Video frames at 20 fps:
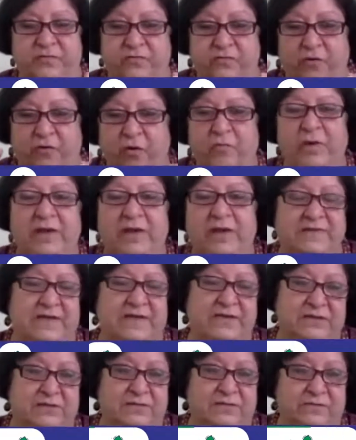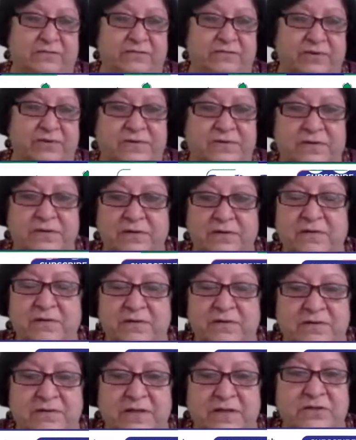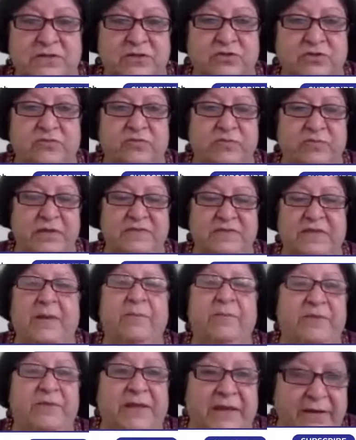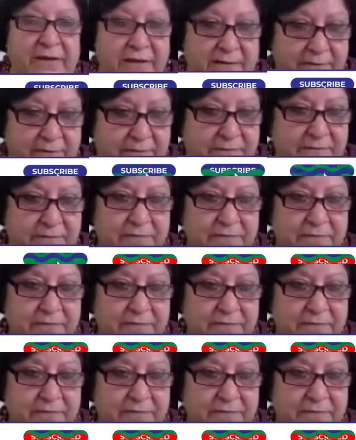formally sensitive first. Sensitive means empathetic.